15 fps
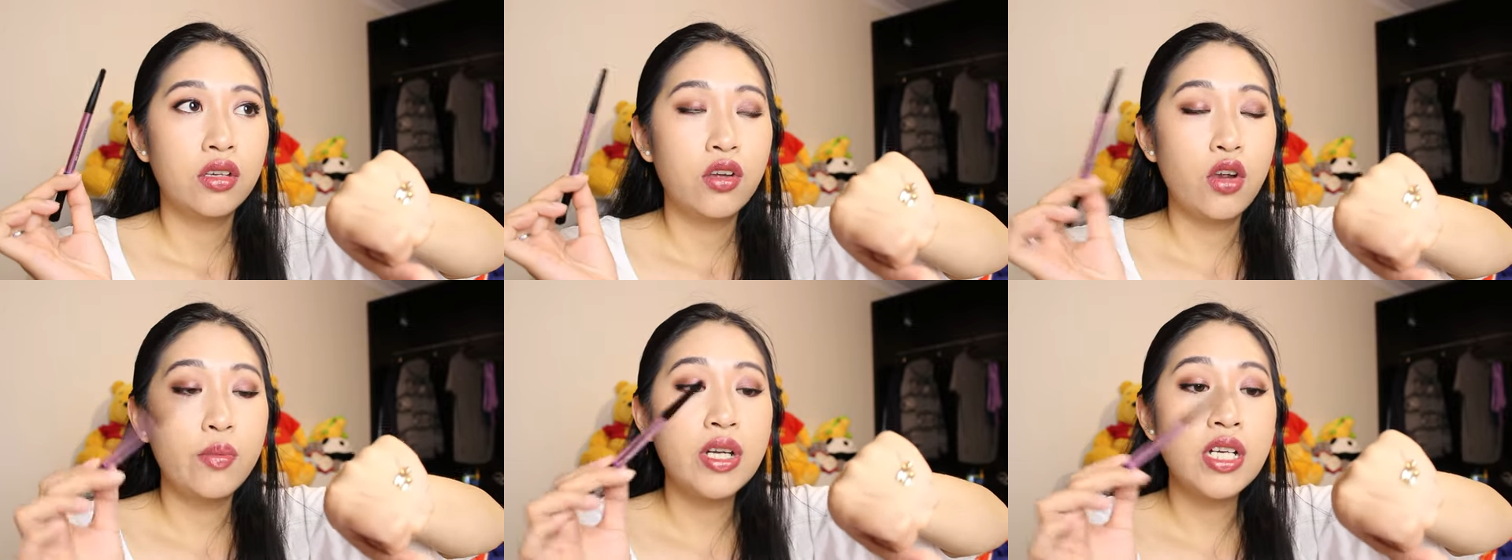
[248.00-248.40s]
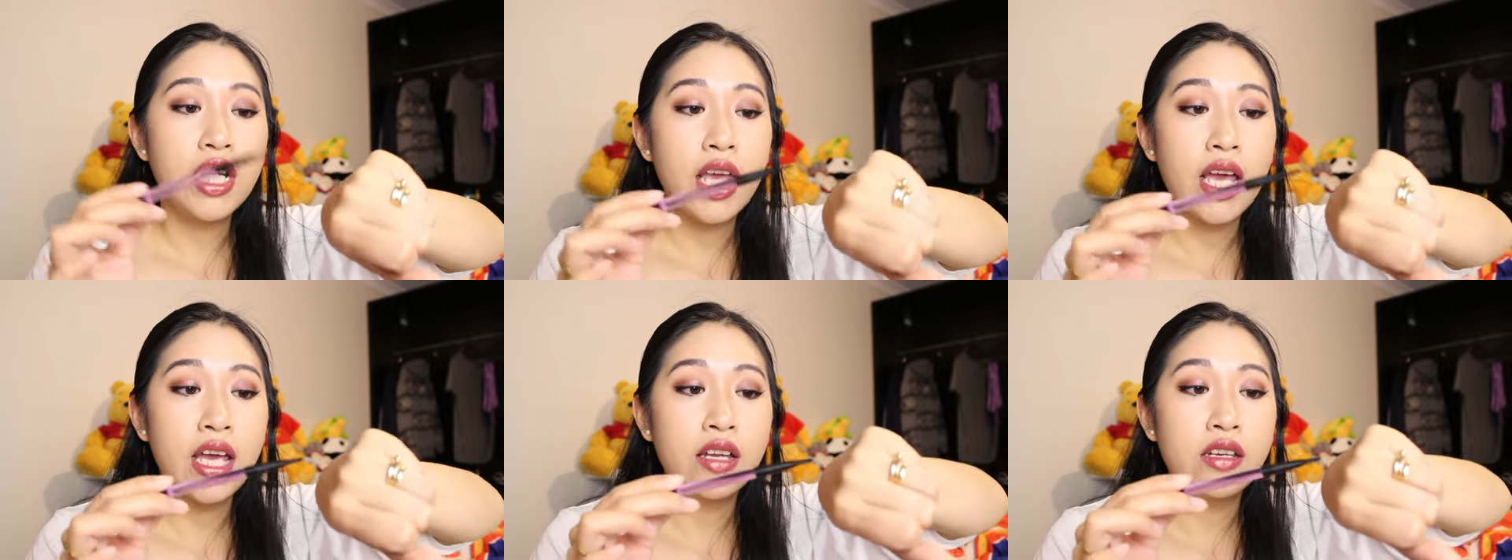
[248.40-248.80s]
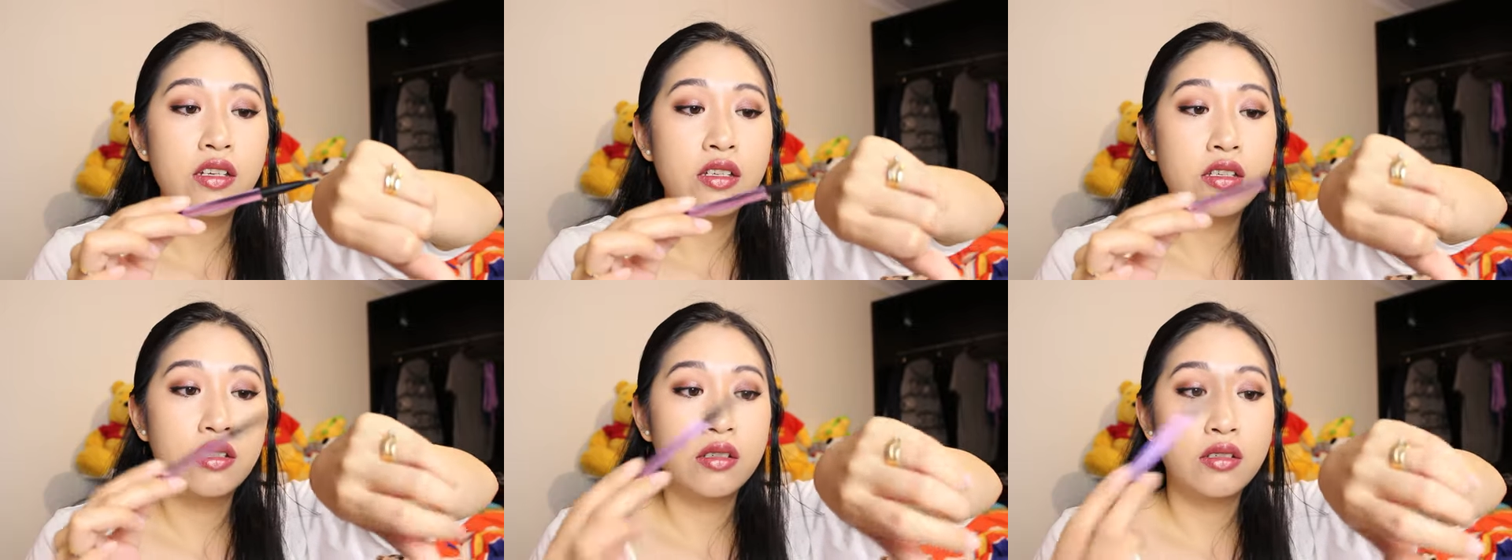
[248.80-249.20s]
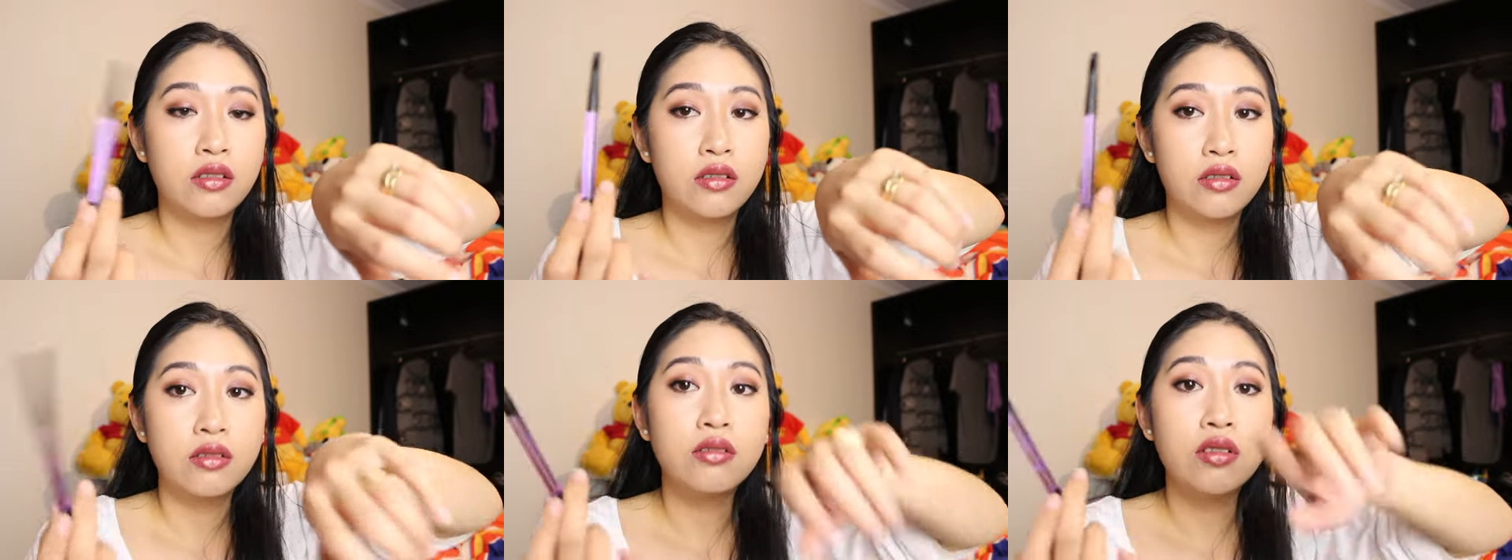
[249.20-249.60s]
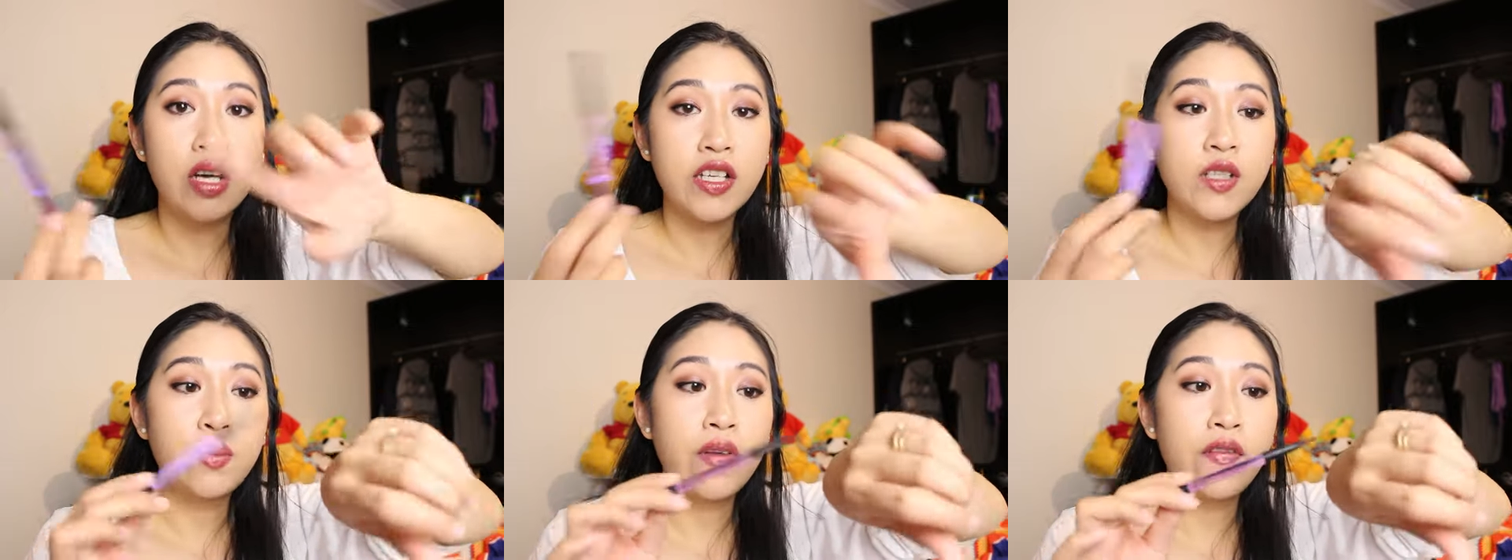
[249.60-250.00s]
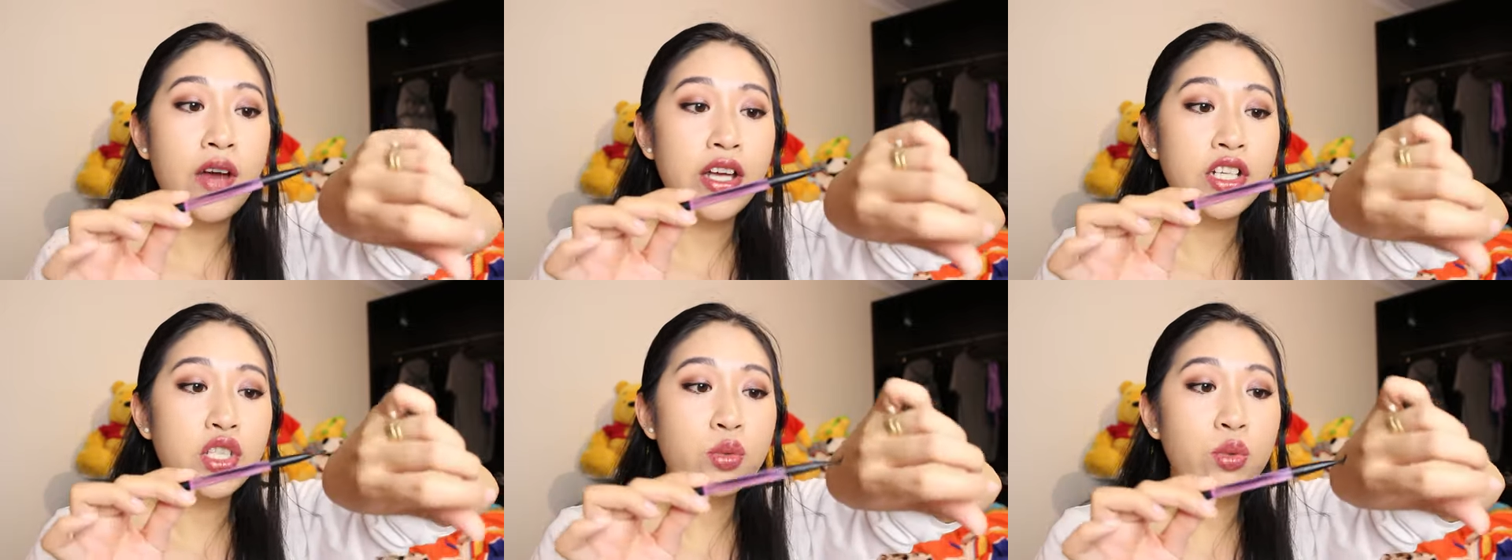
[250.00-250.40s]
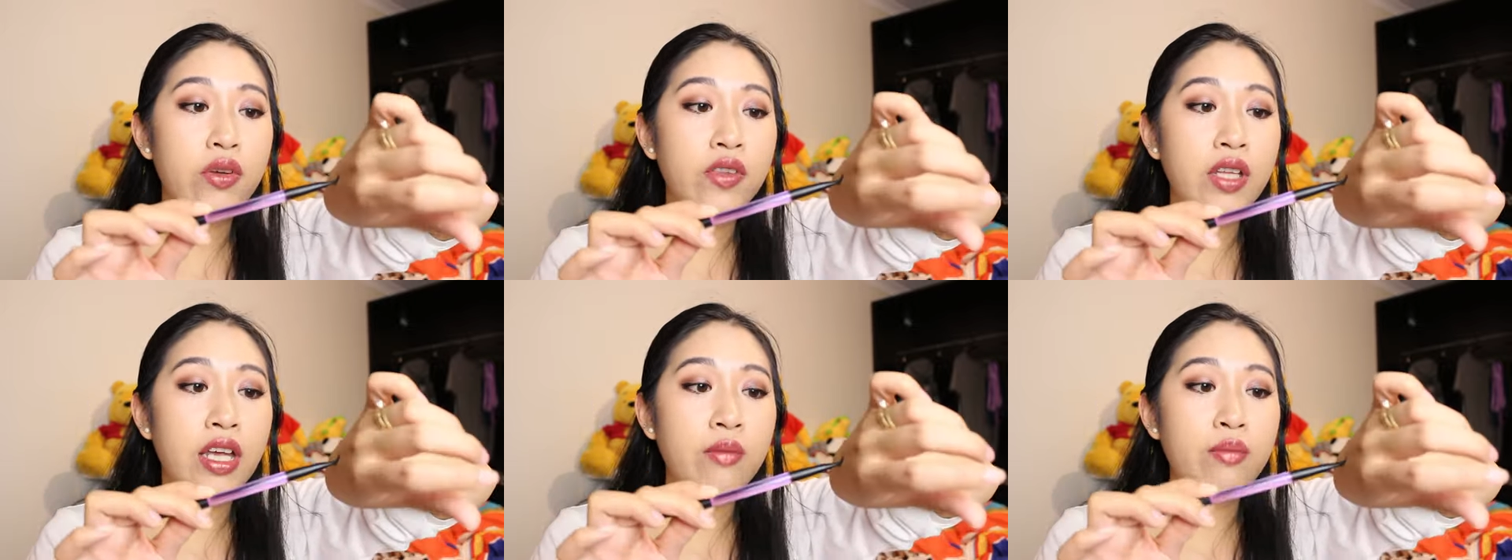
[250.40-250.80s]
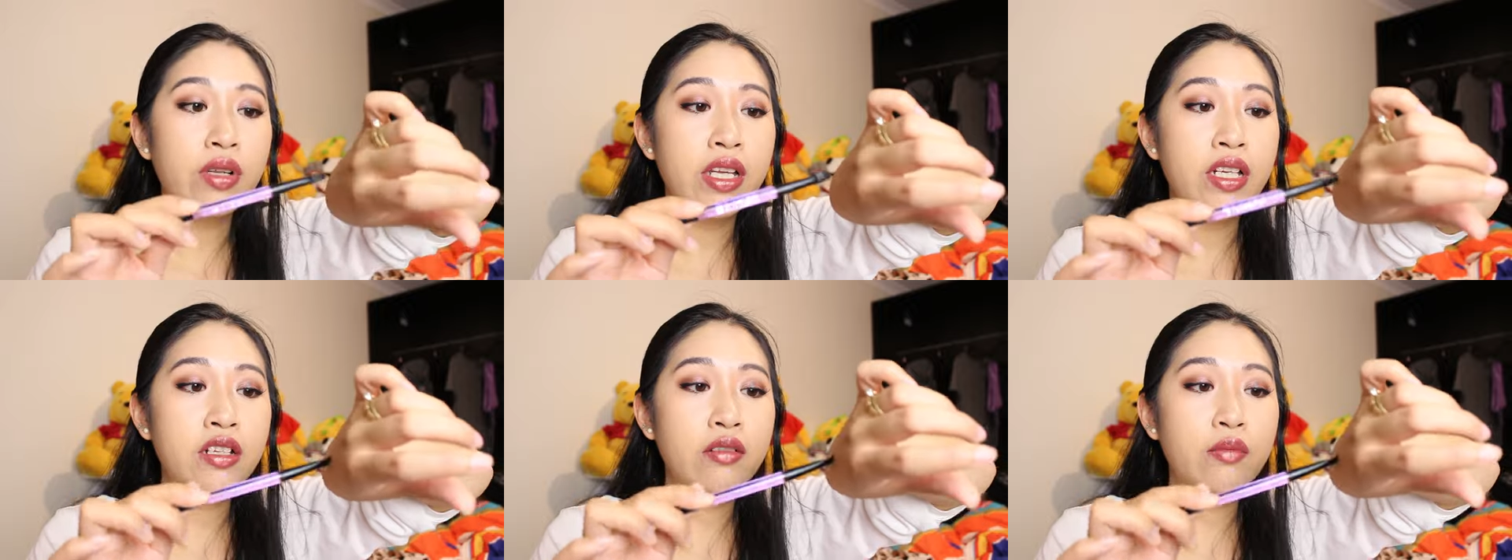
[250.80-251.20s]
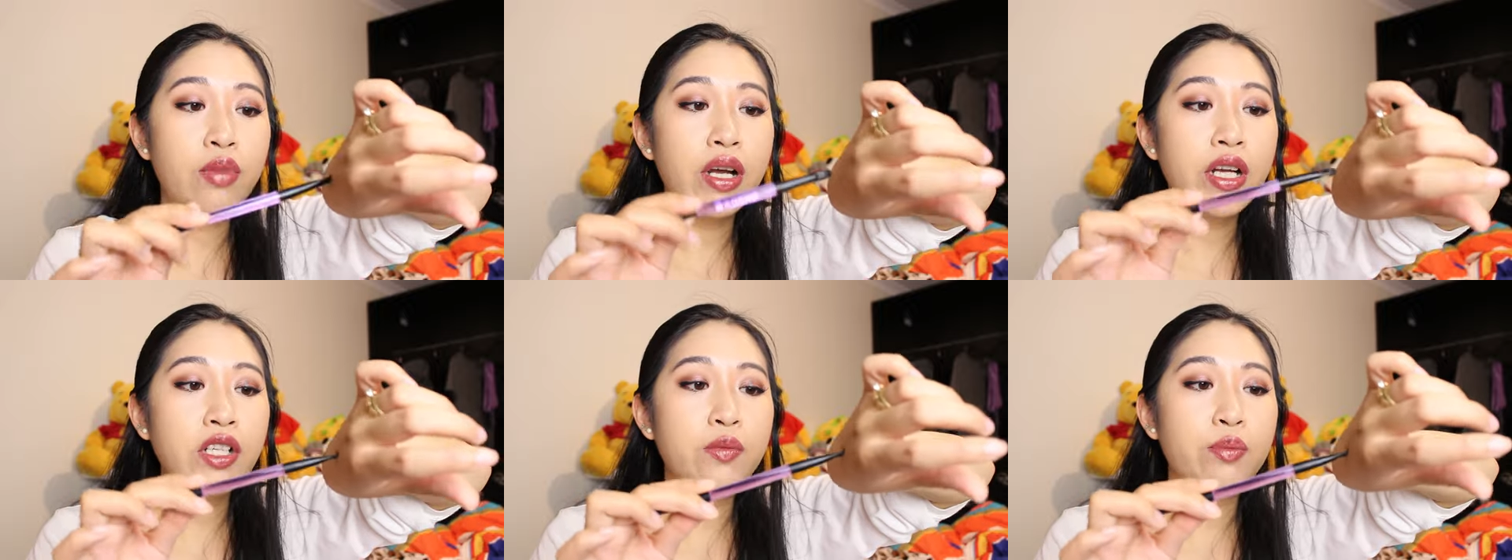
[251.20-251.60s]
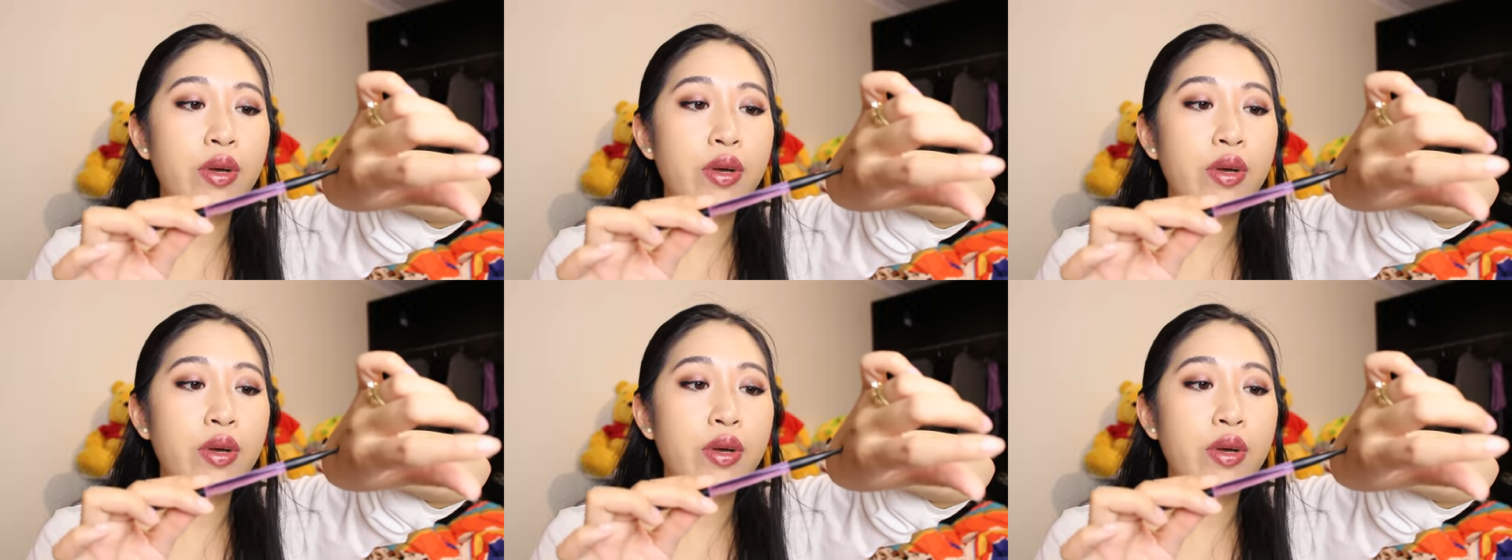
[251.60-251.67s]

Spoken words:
Urban Decay does provide you with a blender brush,